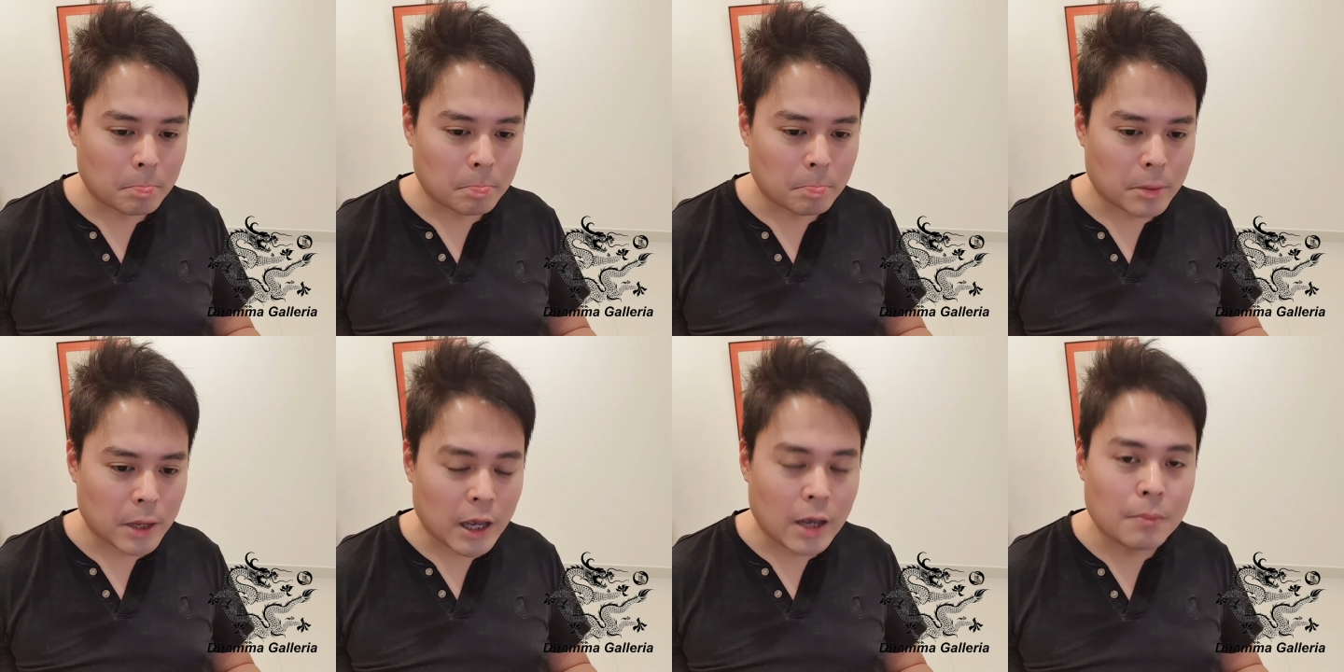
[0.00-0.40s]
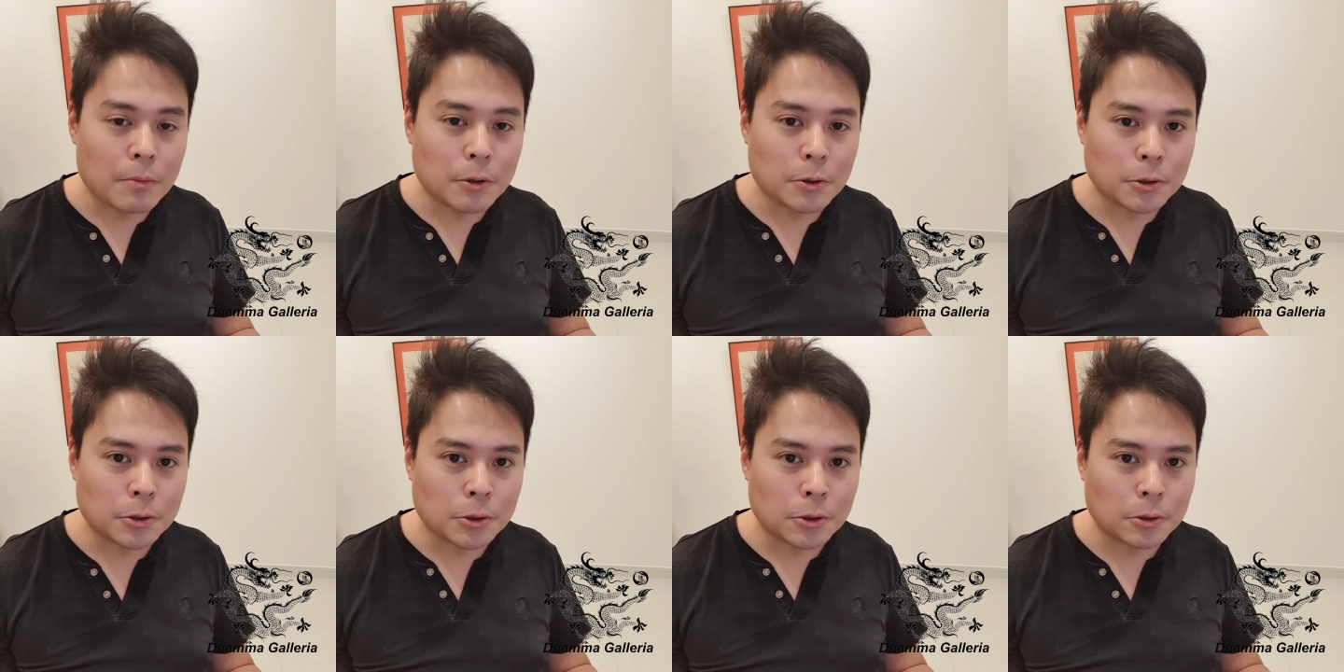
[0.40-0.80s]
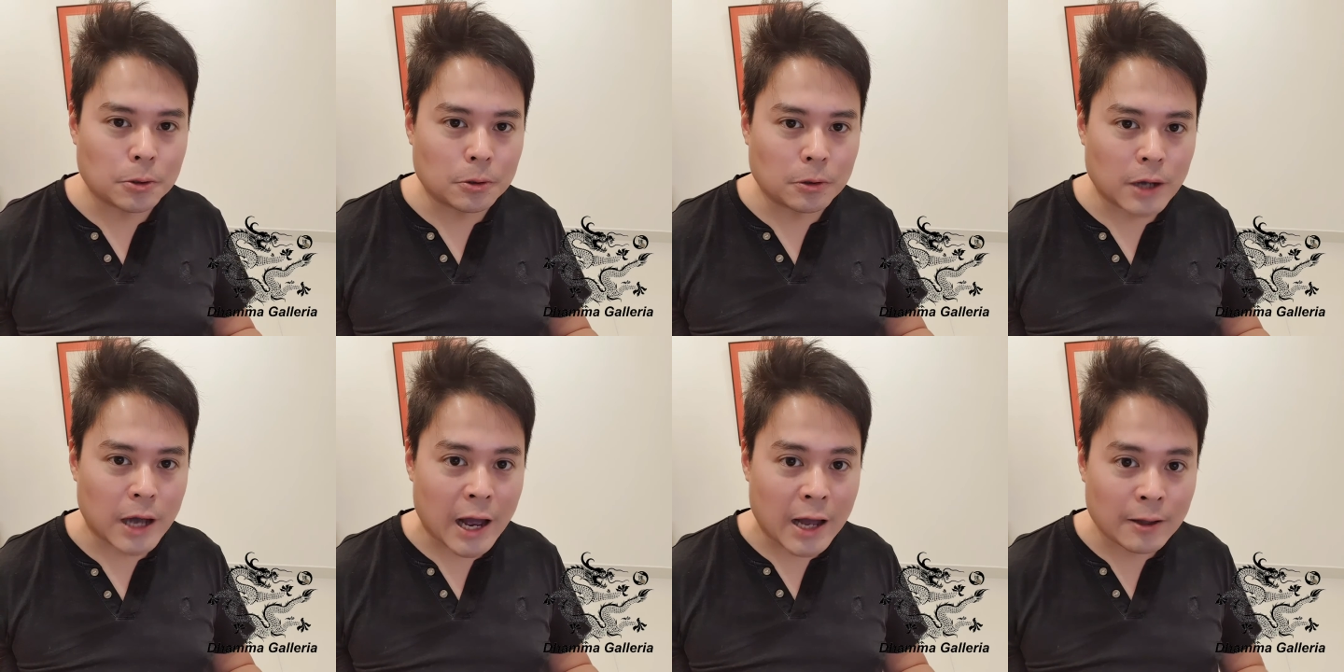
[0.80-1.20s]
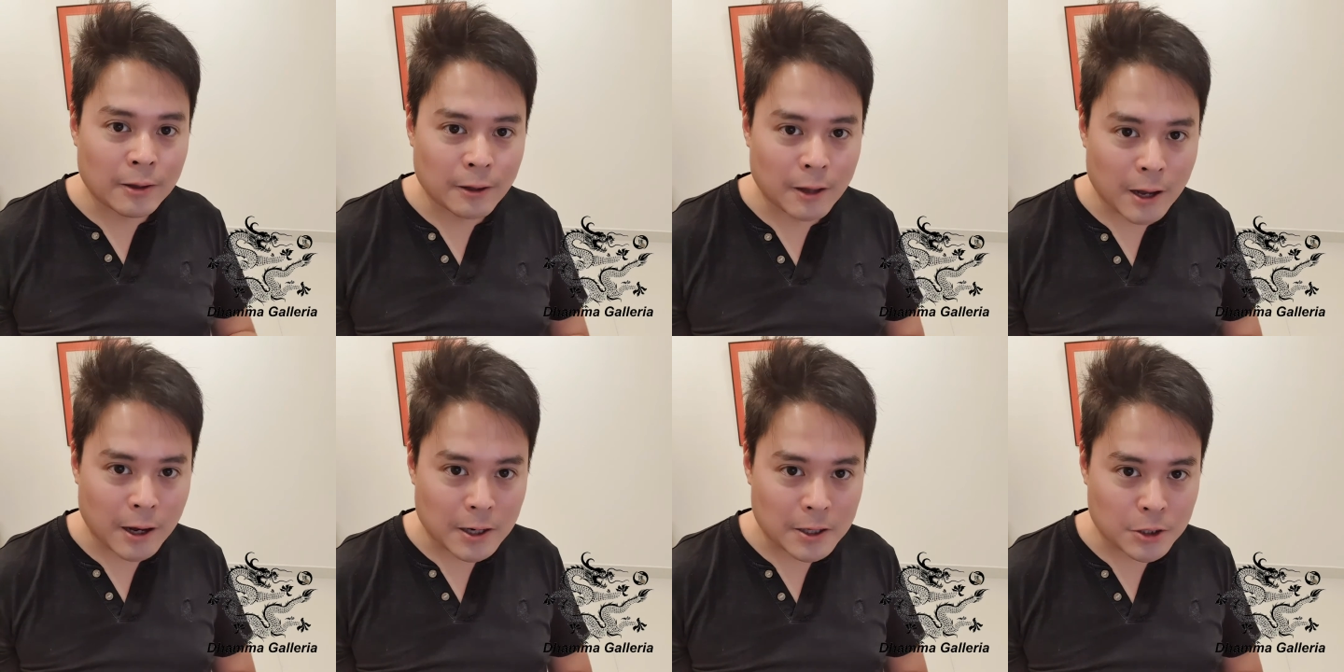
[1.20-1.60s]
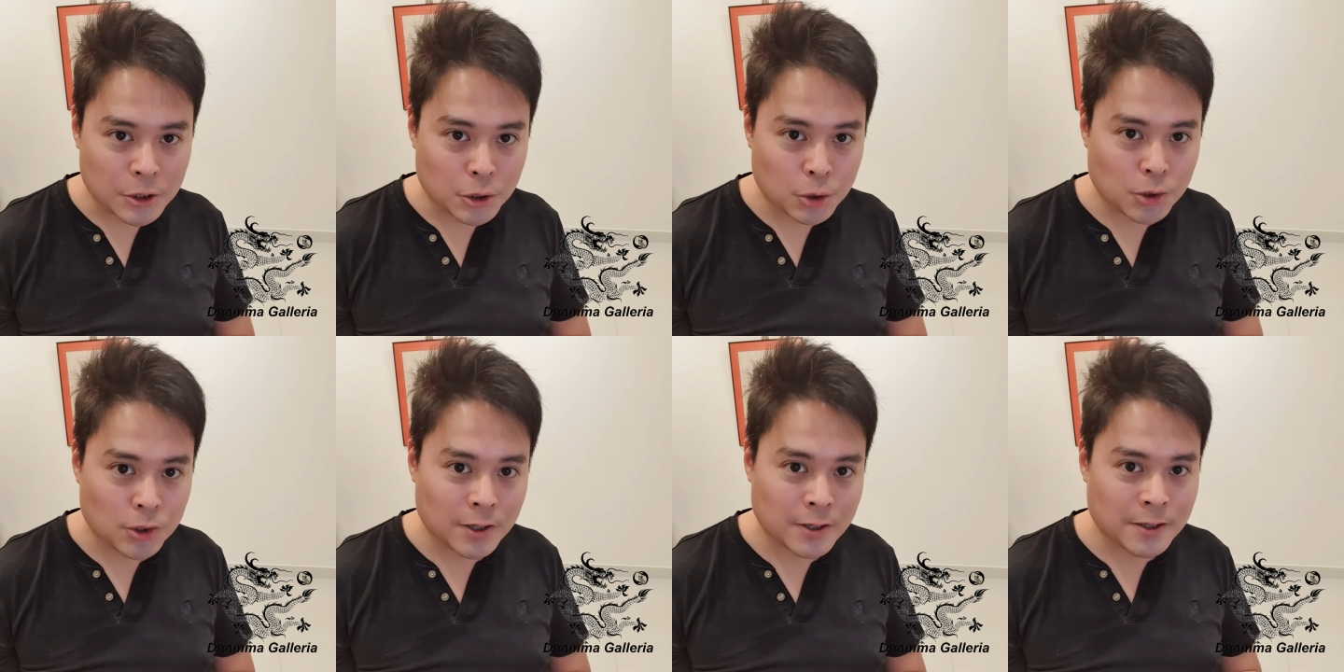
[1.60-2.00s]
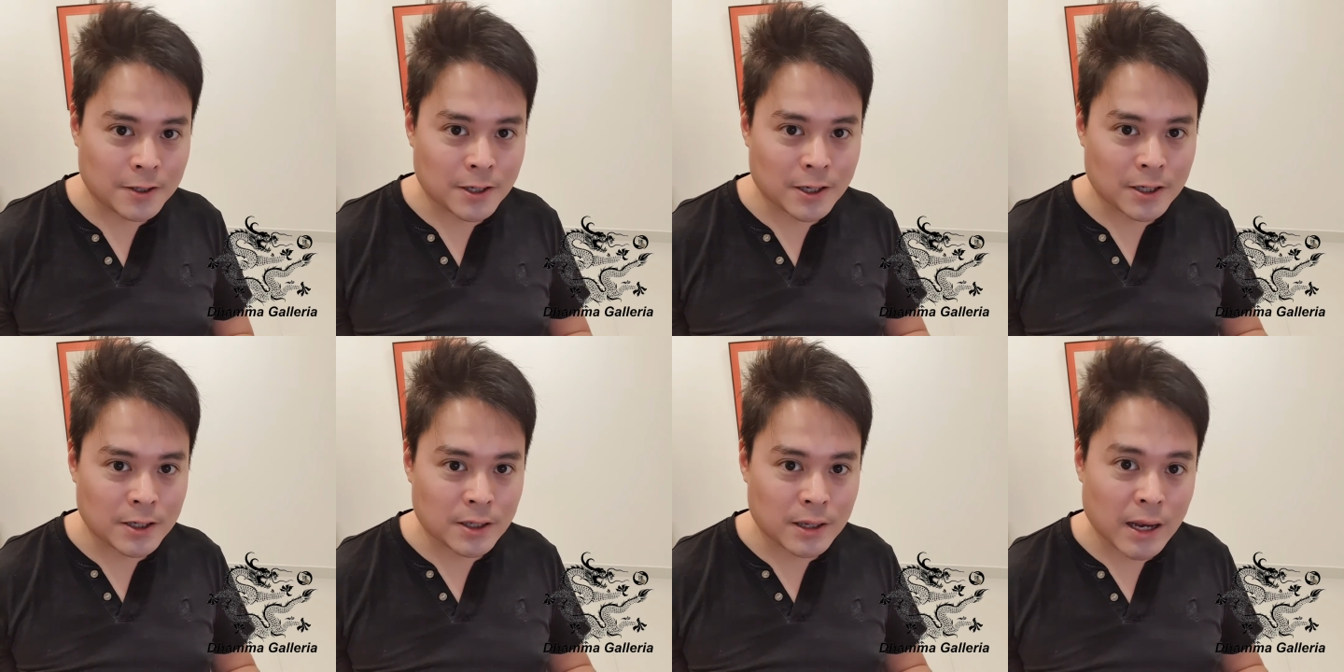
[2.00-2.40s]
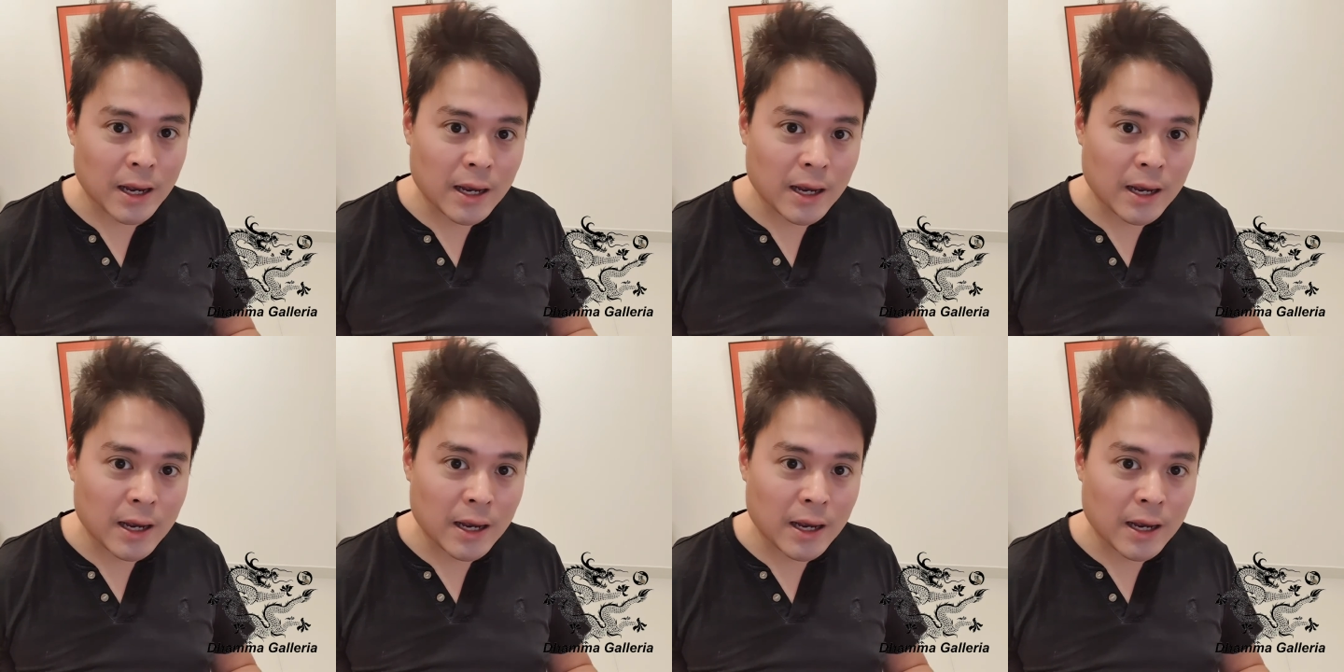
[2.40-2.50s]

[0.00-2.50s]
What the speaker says: able to analyze using just